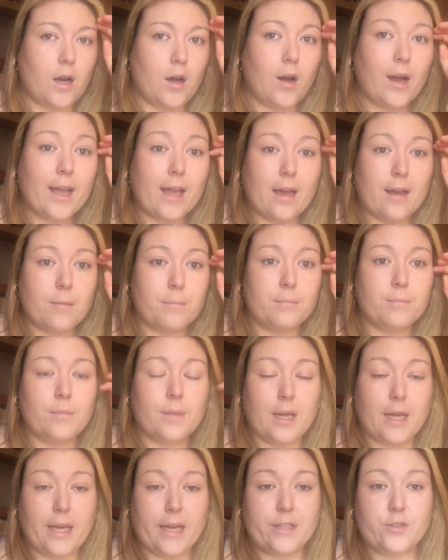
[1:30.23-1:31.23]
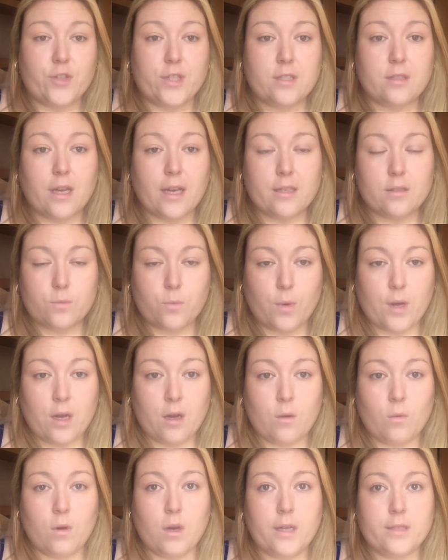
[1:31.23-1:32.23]
I am a hairdresser as
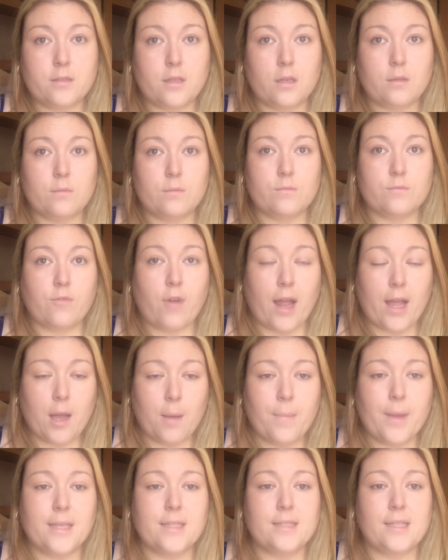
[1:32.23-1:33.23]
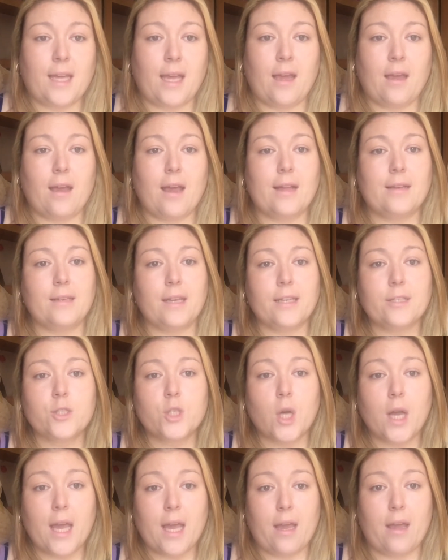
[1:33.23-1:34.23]
well. I don't recommend it unless
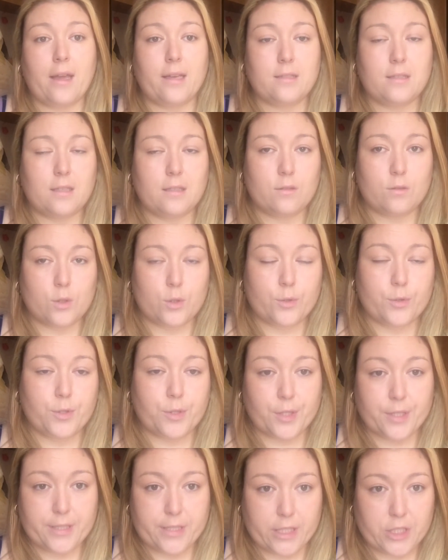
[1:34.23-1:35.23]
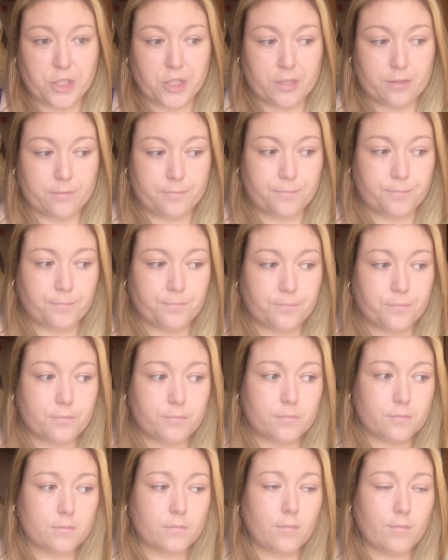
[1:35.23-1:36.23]
your hair is in good condition.
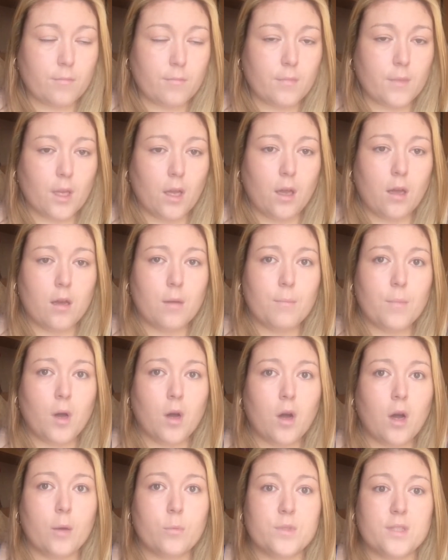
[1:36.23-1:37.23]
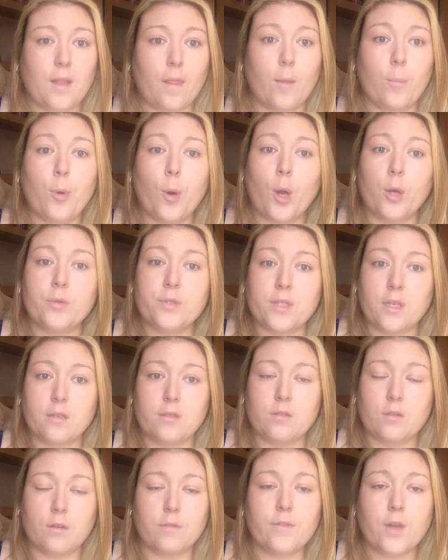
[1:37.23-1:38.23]
I was in the
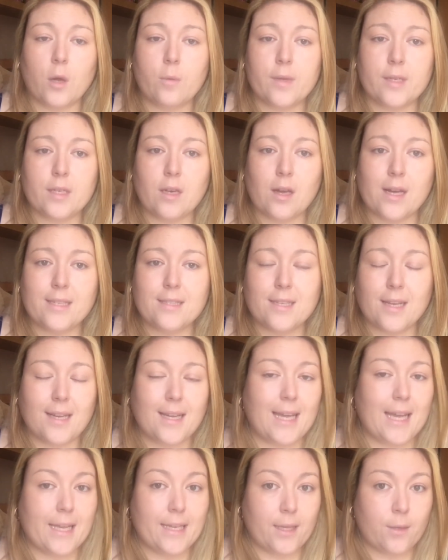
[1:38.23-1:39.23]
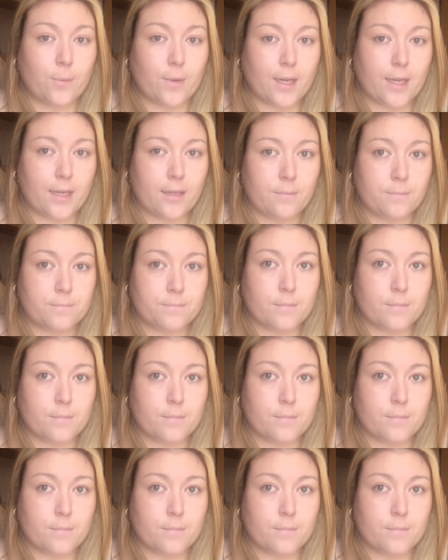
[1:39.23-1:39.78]
process of going lighter anyway,